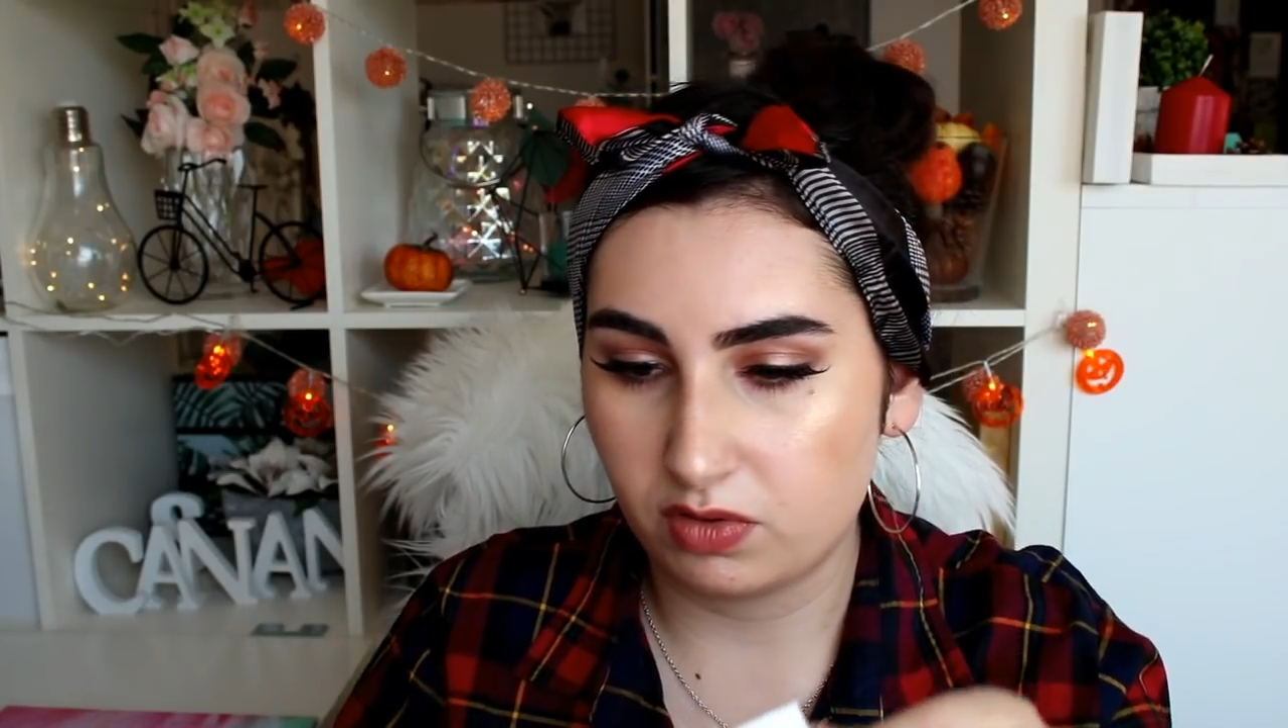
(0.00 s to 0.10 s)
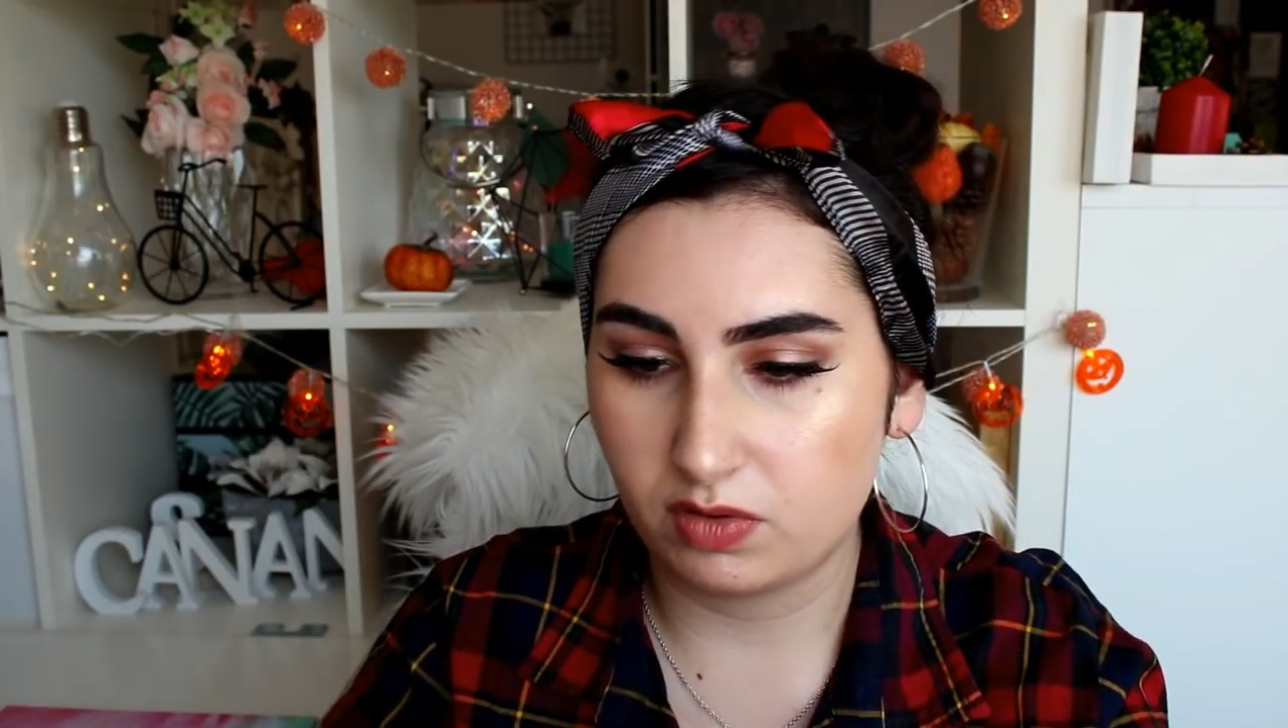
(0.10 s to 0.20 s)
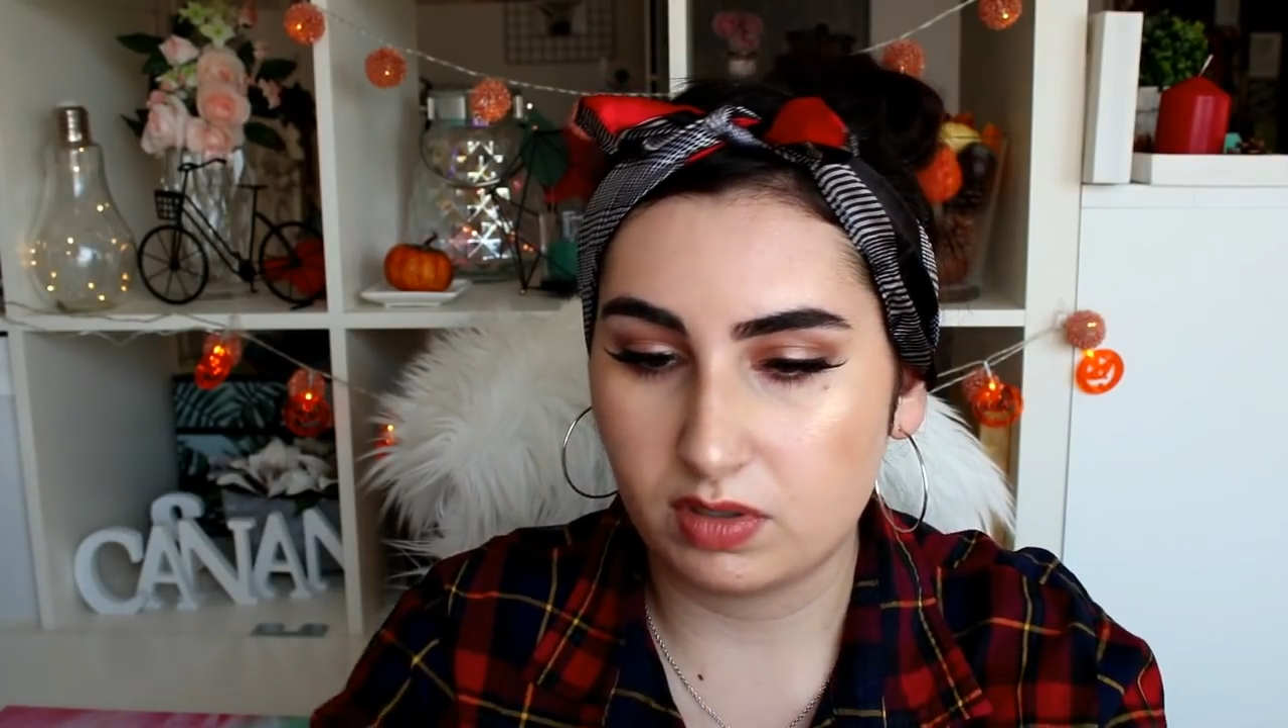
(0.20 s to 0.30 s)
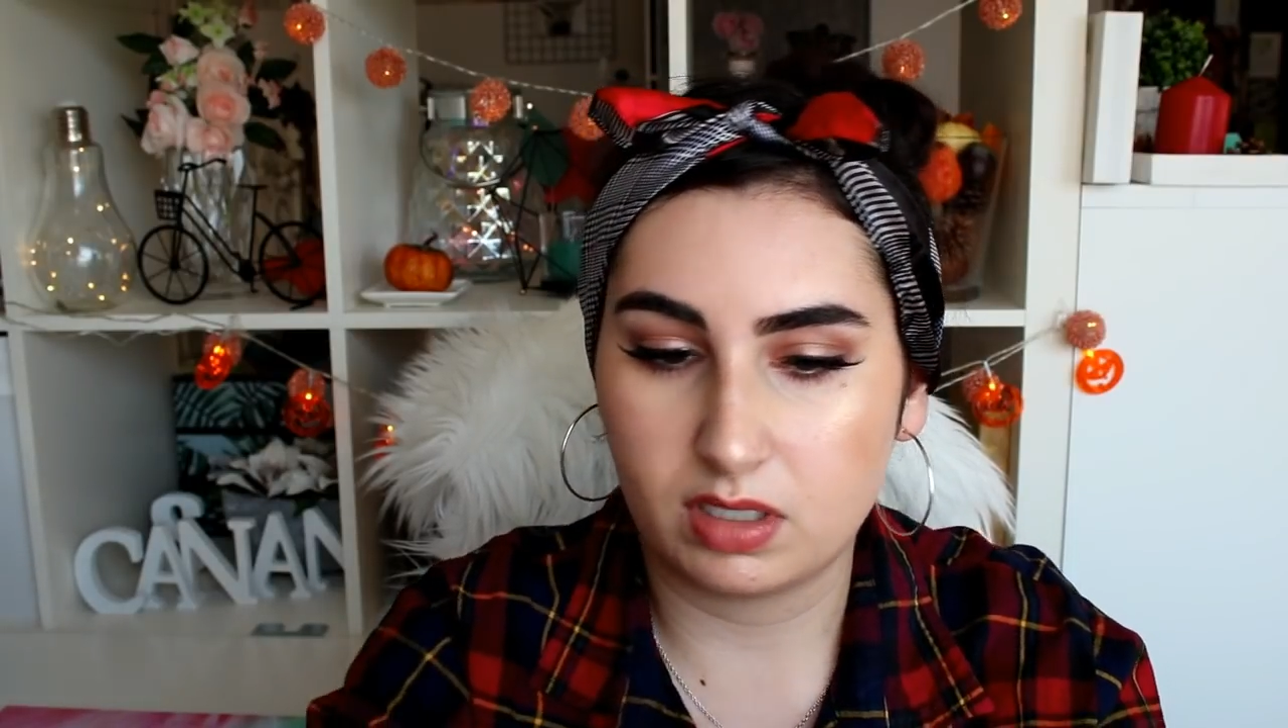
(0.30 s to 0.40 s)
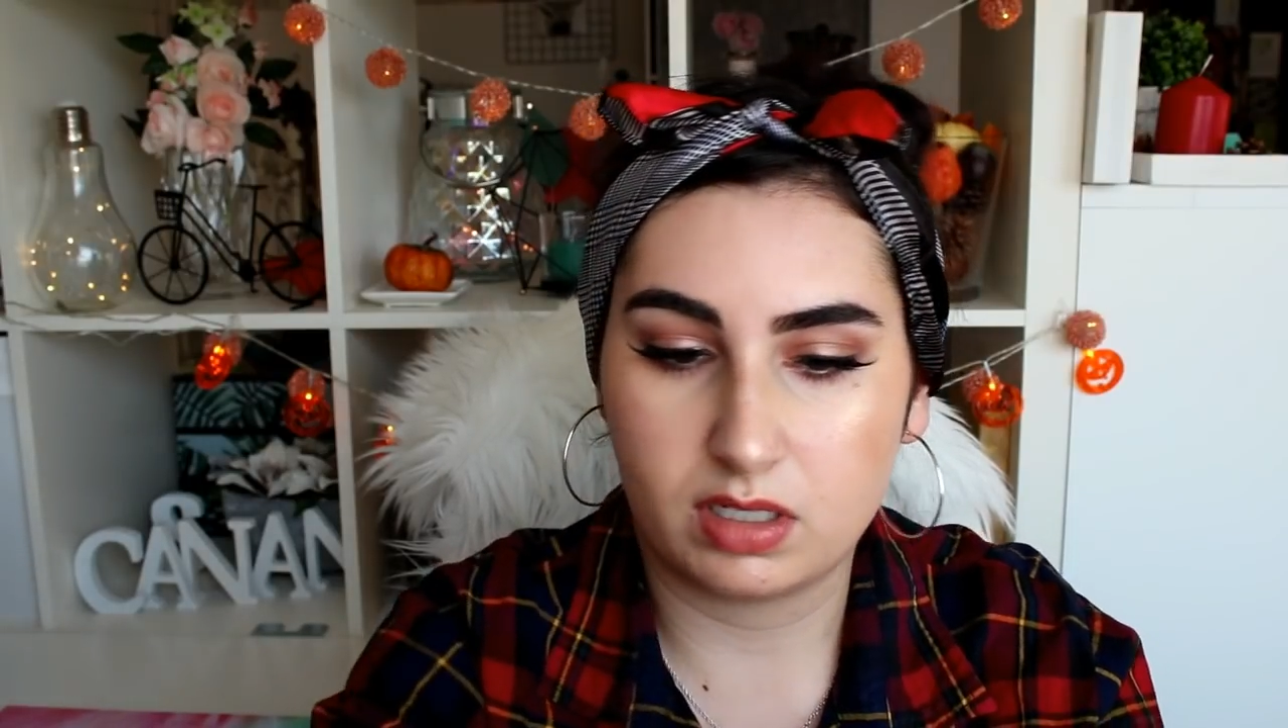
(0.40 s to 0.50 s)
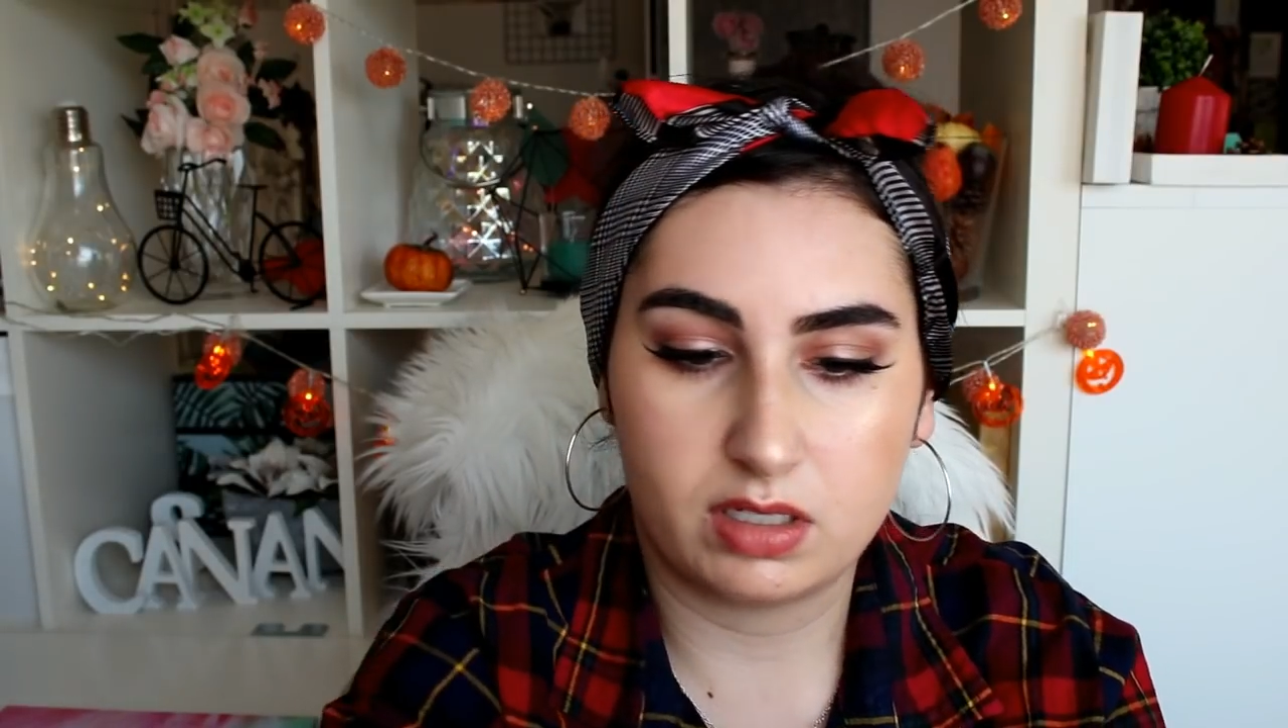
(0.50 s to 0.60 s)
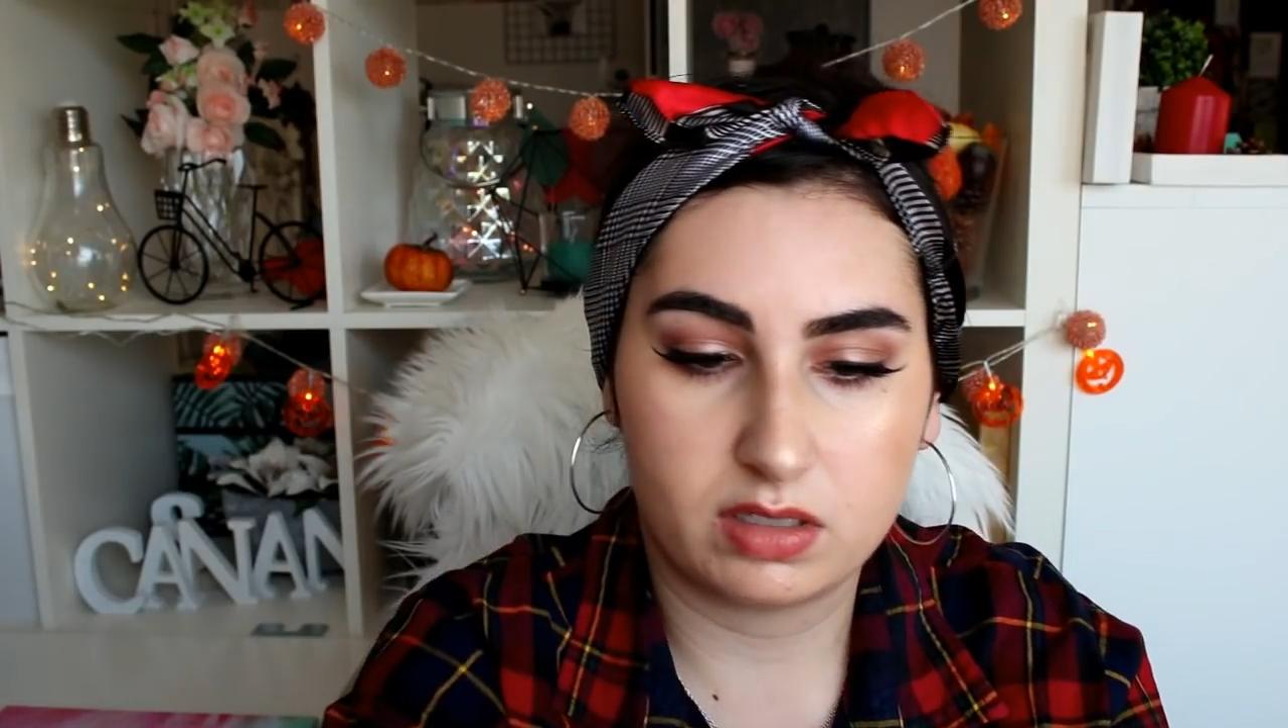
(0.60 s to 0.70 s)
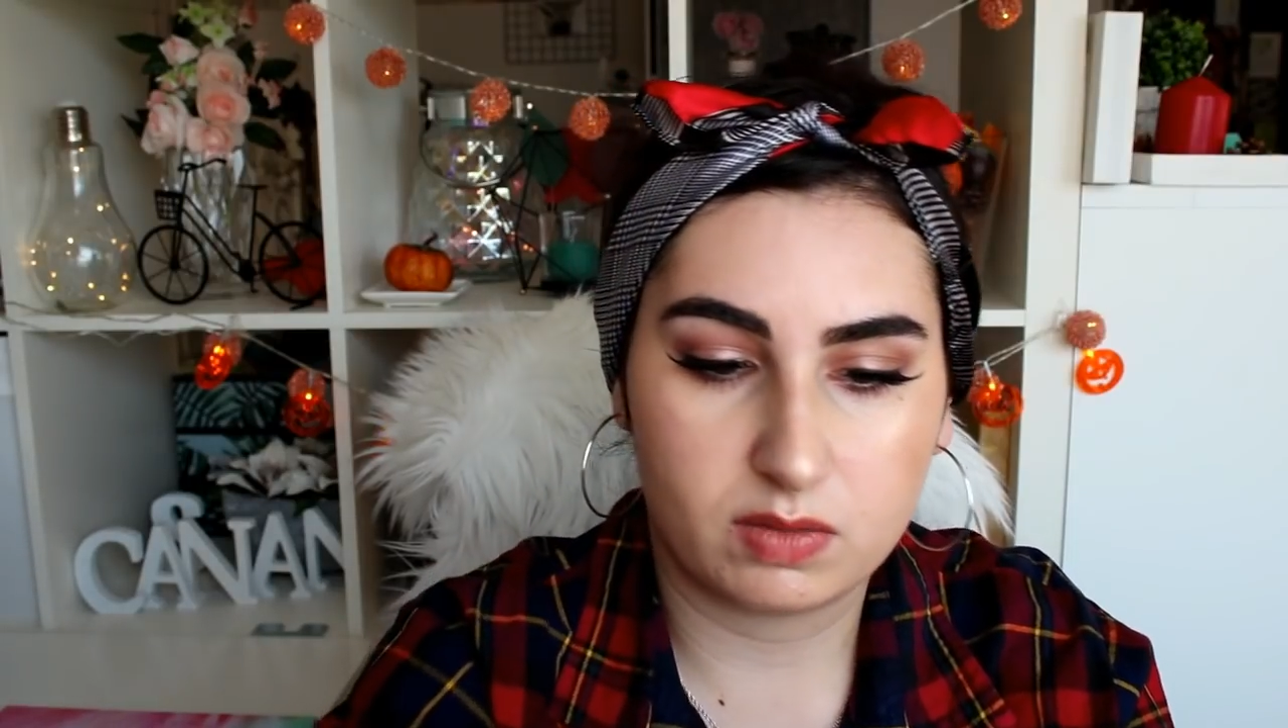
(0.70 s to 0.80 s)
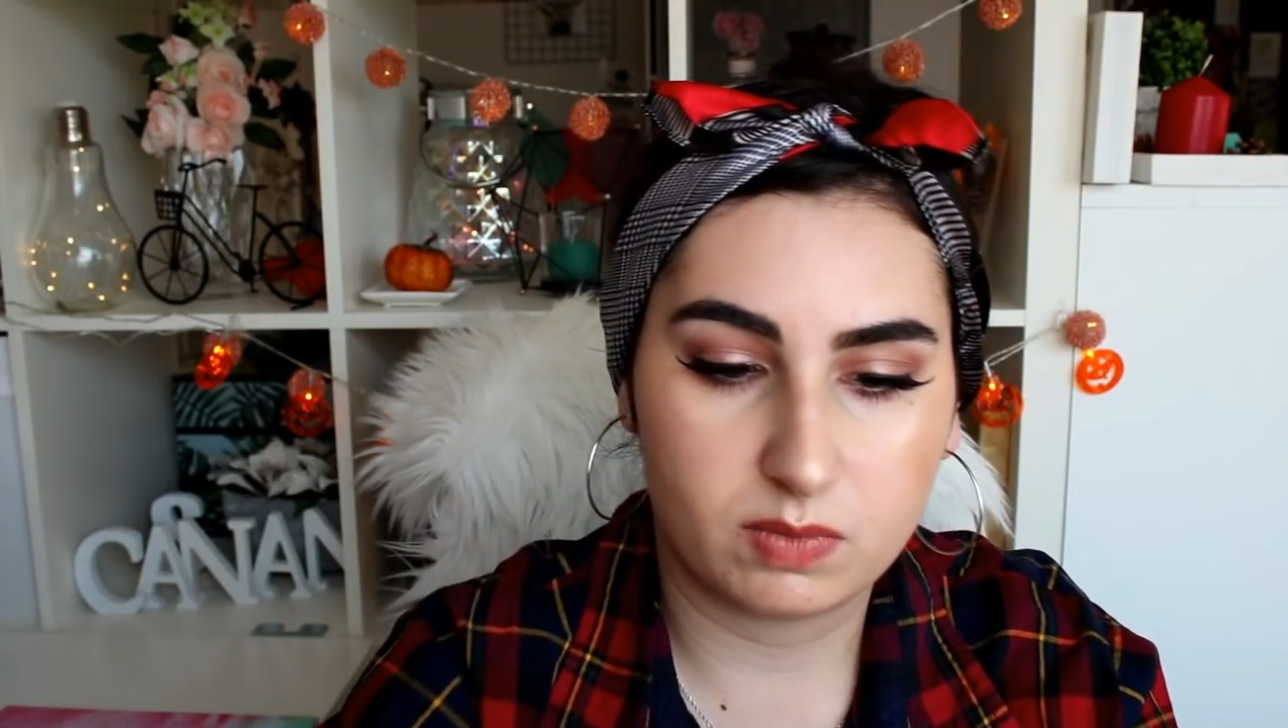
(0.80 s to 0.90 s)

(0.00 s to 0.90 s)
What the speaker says: you guys,